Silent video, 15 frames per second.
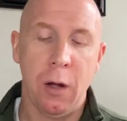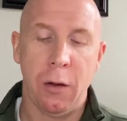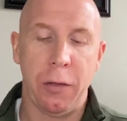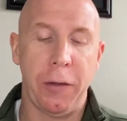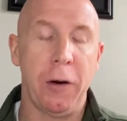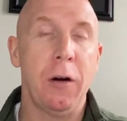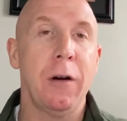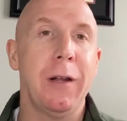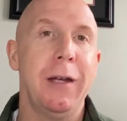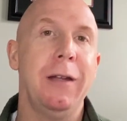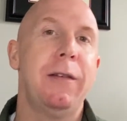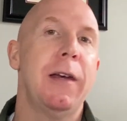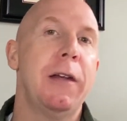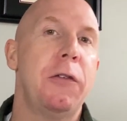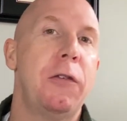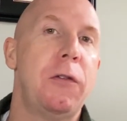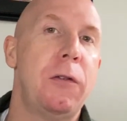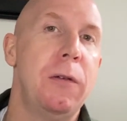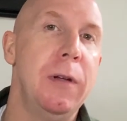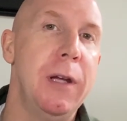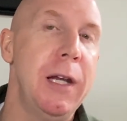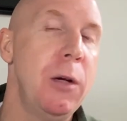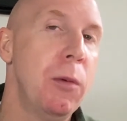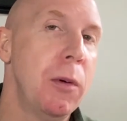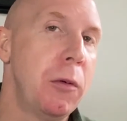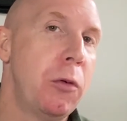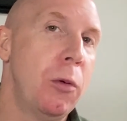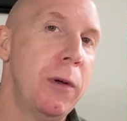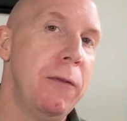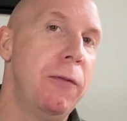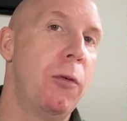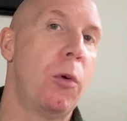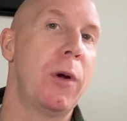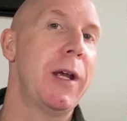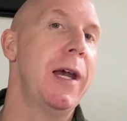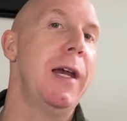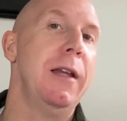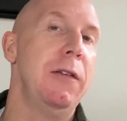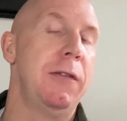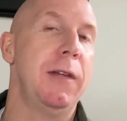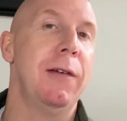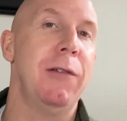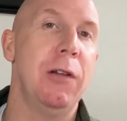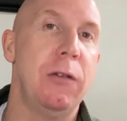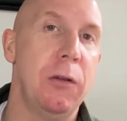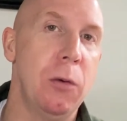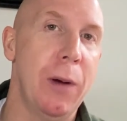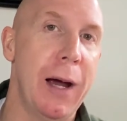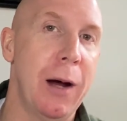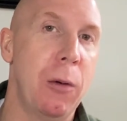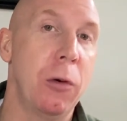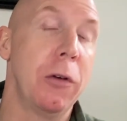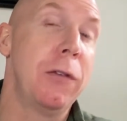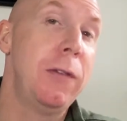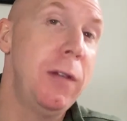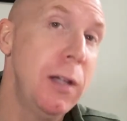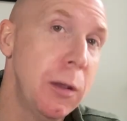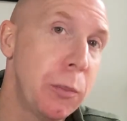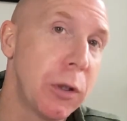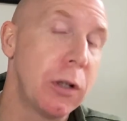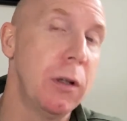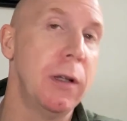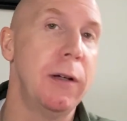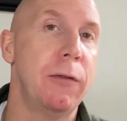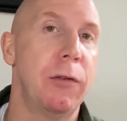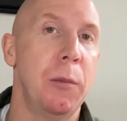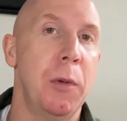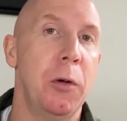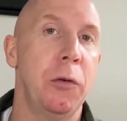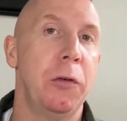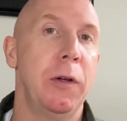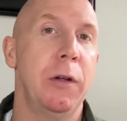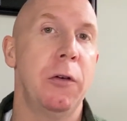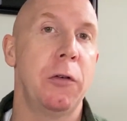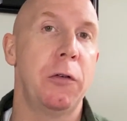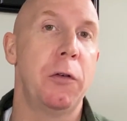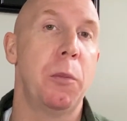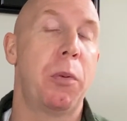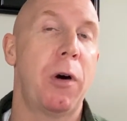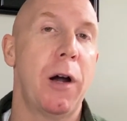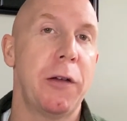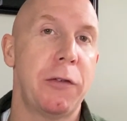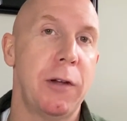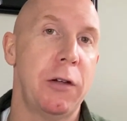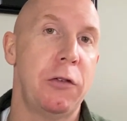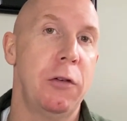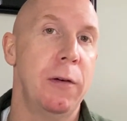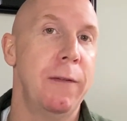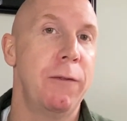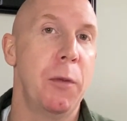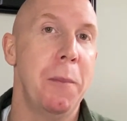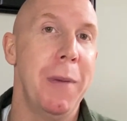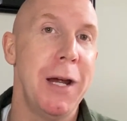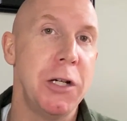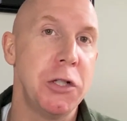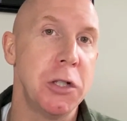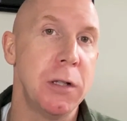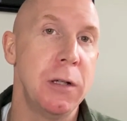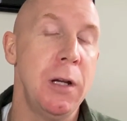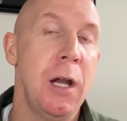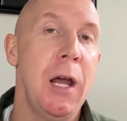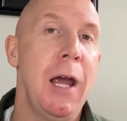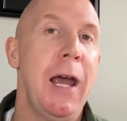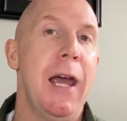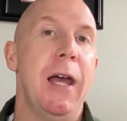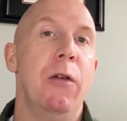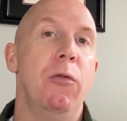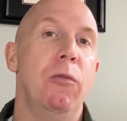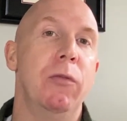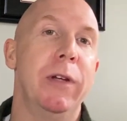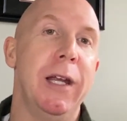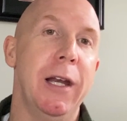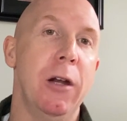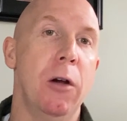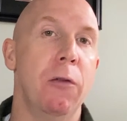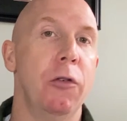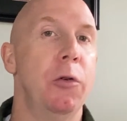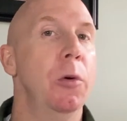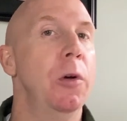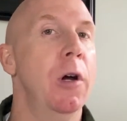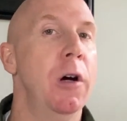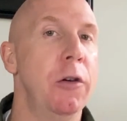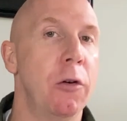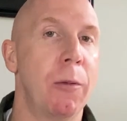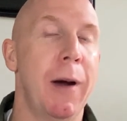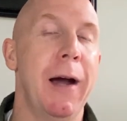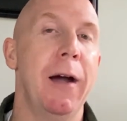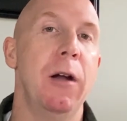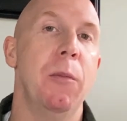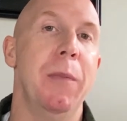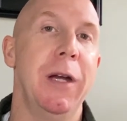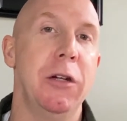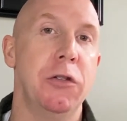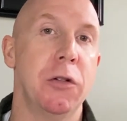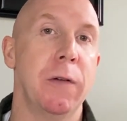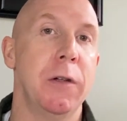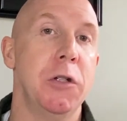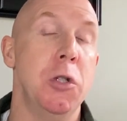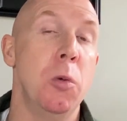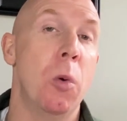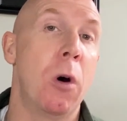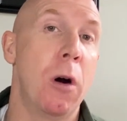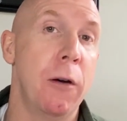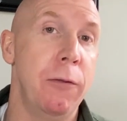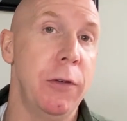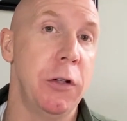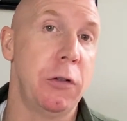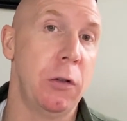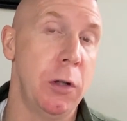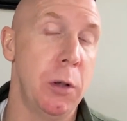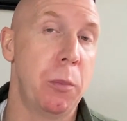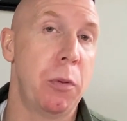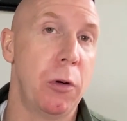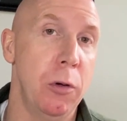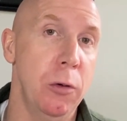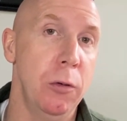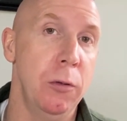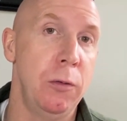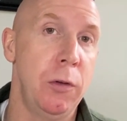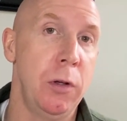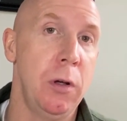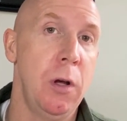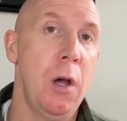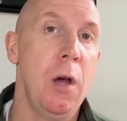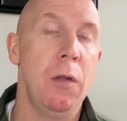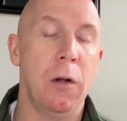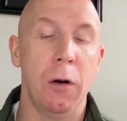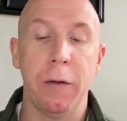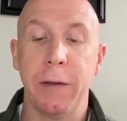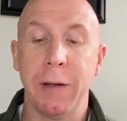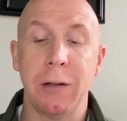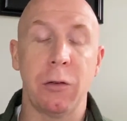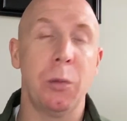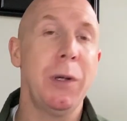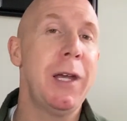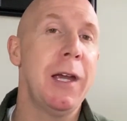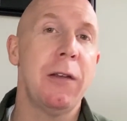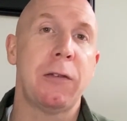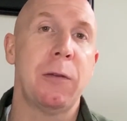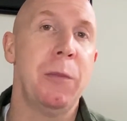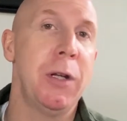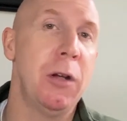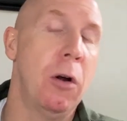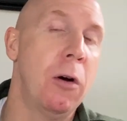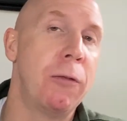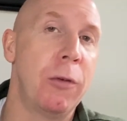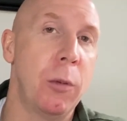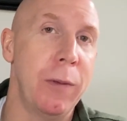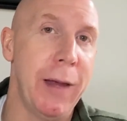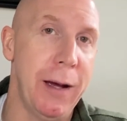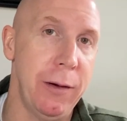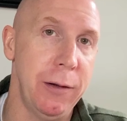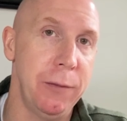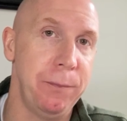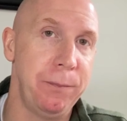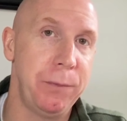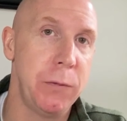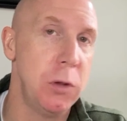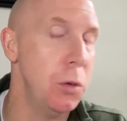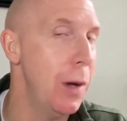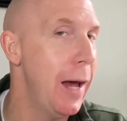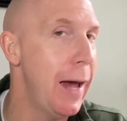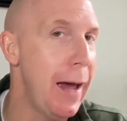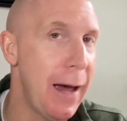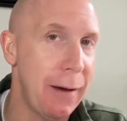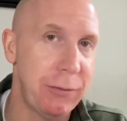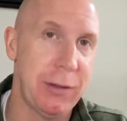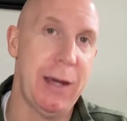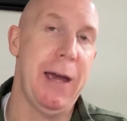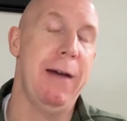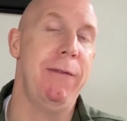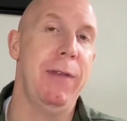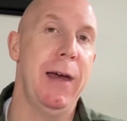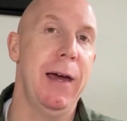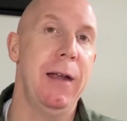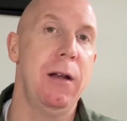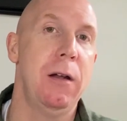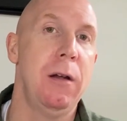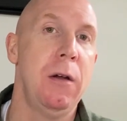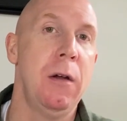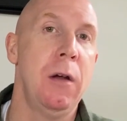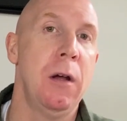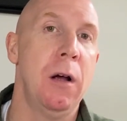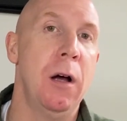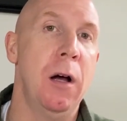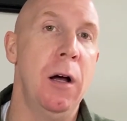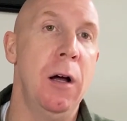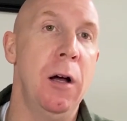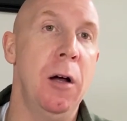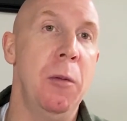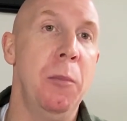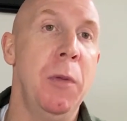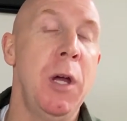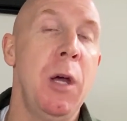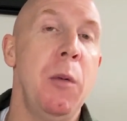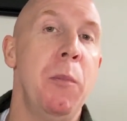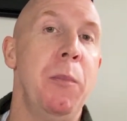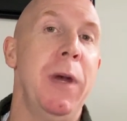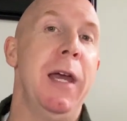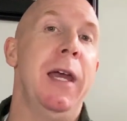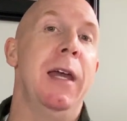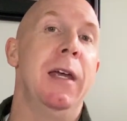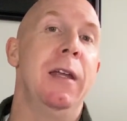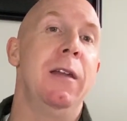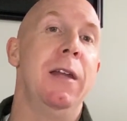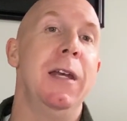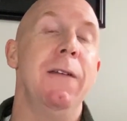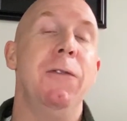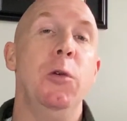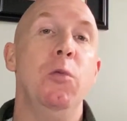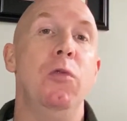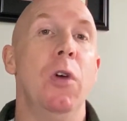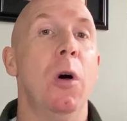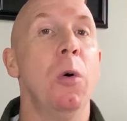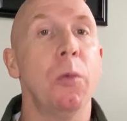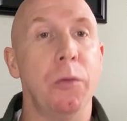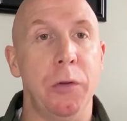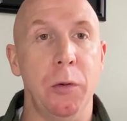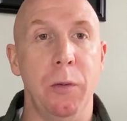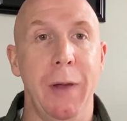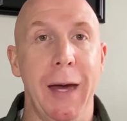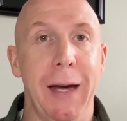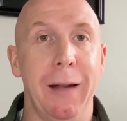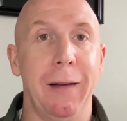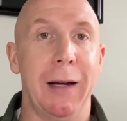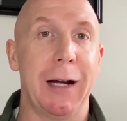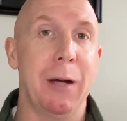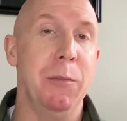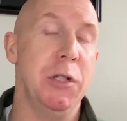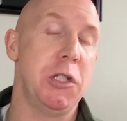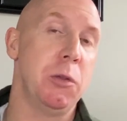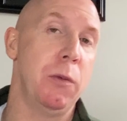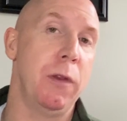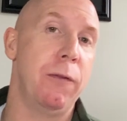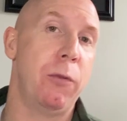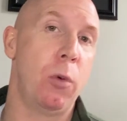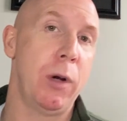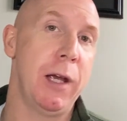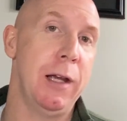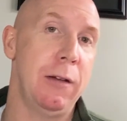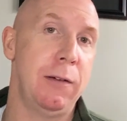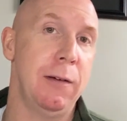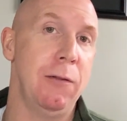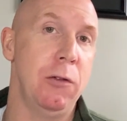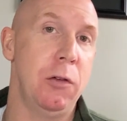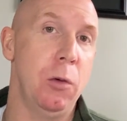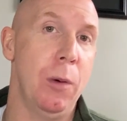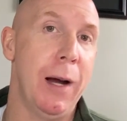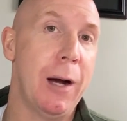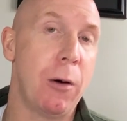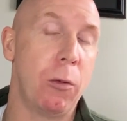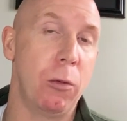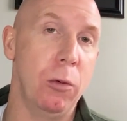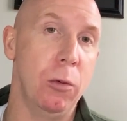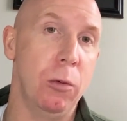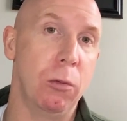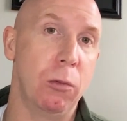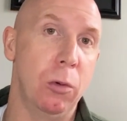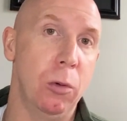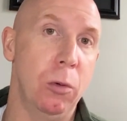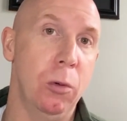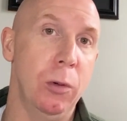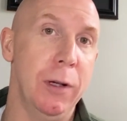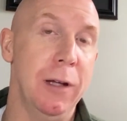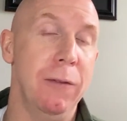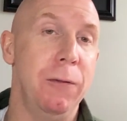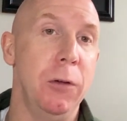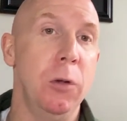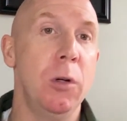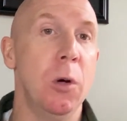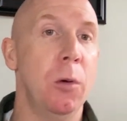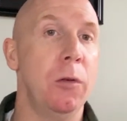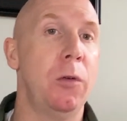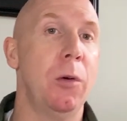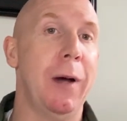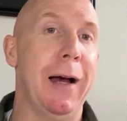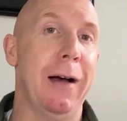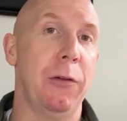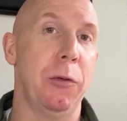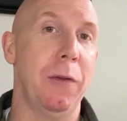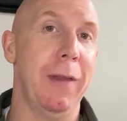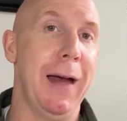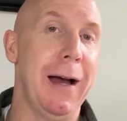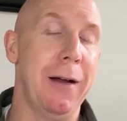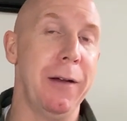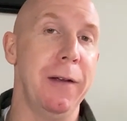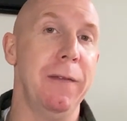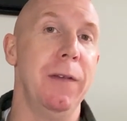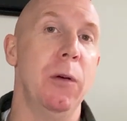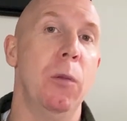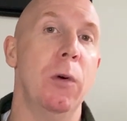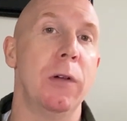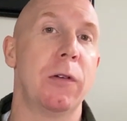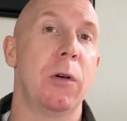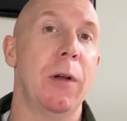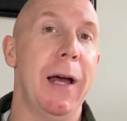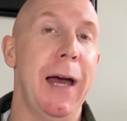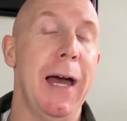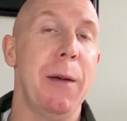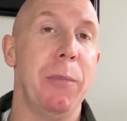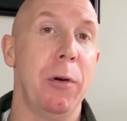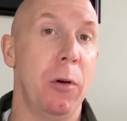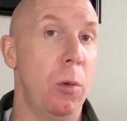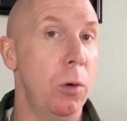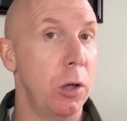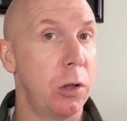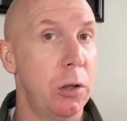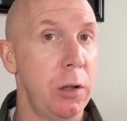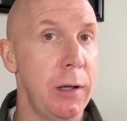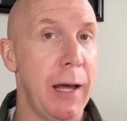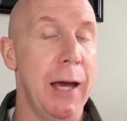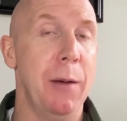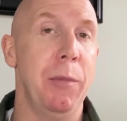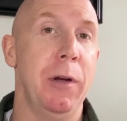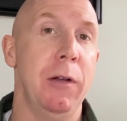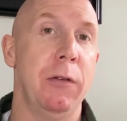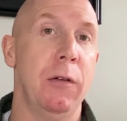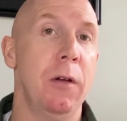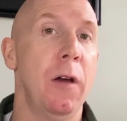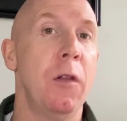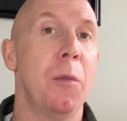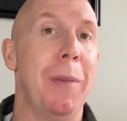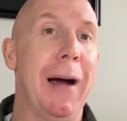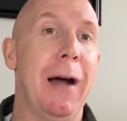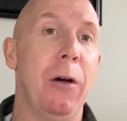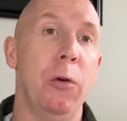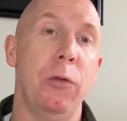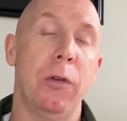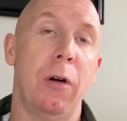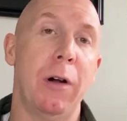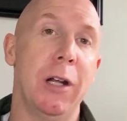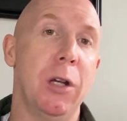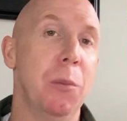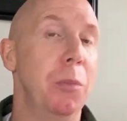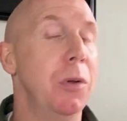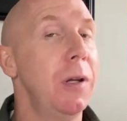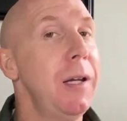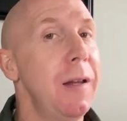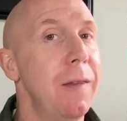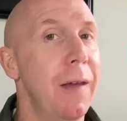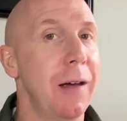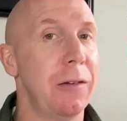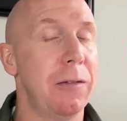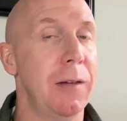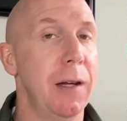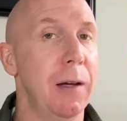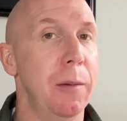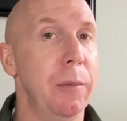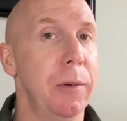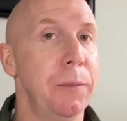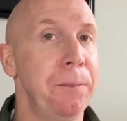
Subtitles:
Third, it takes anywhere between 48 and 72 hours, typically, for most lenders to process your information and get it over to an underwriter to make sure that you are officially approved. The other thing is, we can't submit an offer without it. You have to have that. And if you don't do that, like I mentioned with the 48, 72-hour rule, if you go into a house without it, then what's going to happen, or what could happen, is another buyer who's already completed that step,